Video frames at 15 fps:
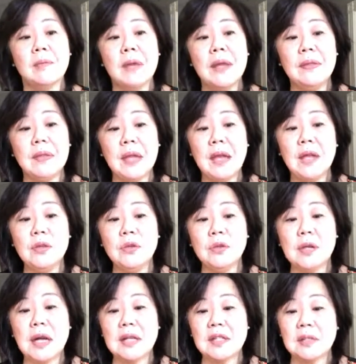And then you
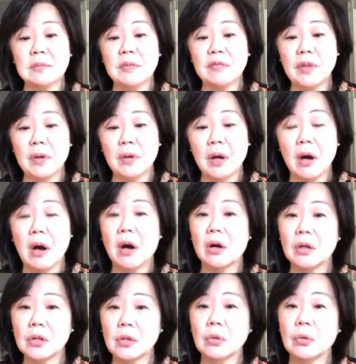got some very
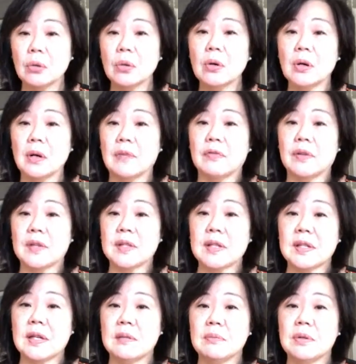hardcore, for
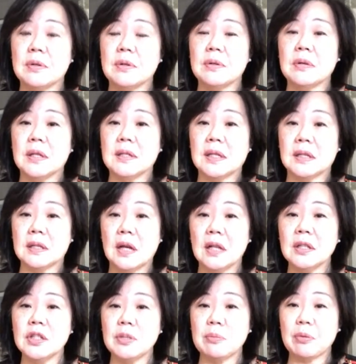example,
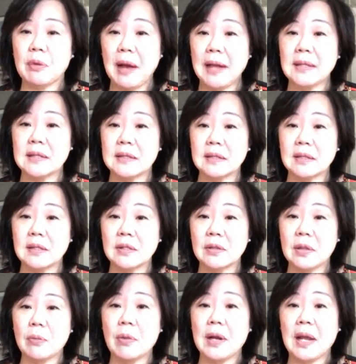technology practices
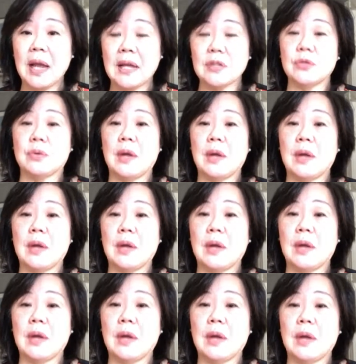that one has to
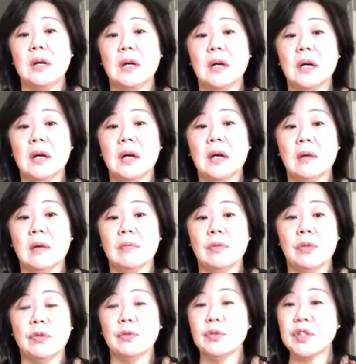have
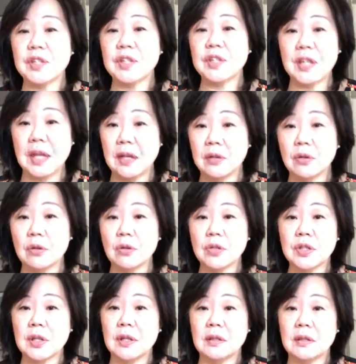through standards,
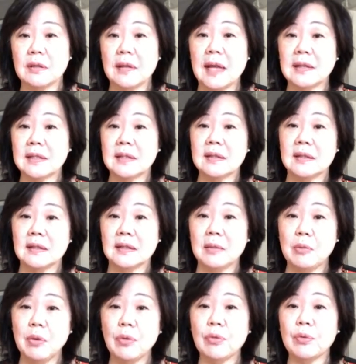and that's the
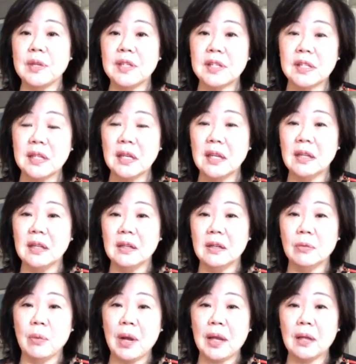W3C, the
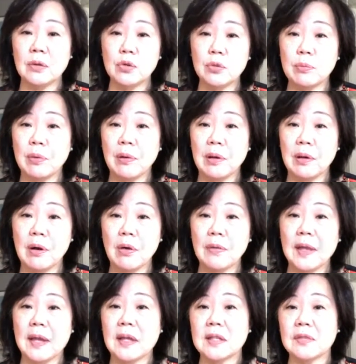WCAG 2.0,
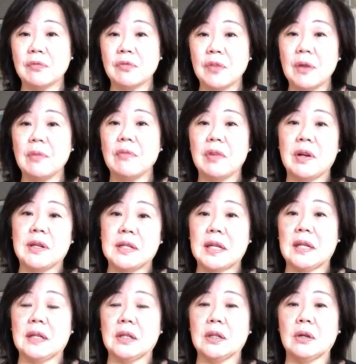that gets very, very
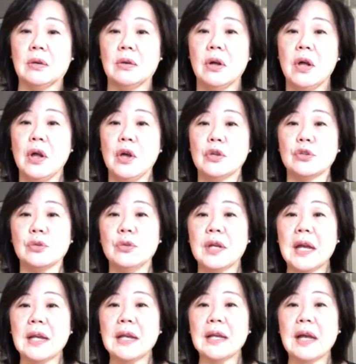technical. So you
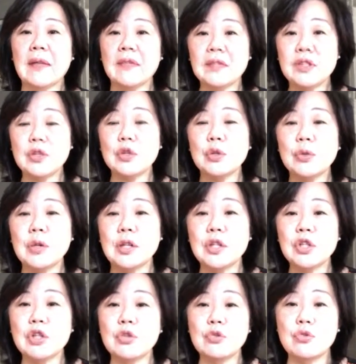kind of got this two
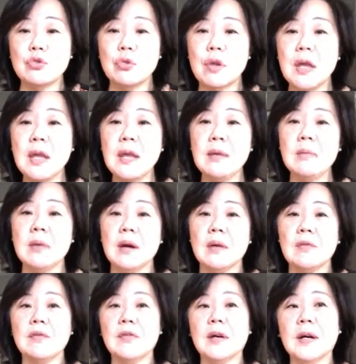extreme
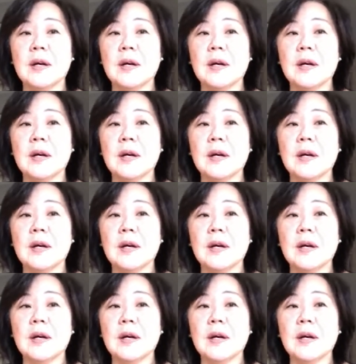of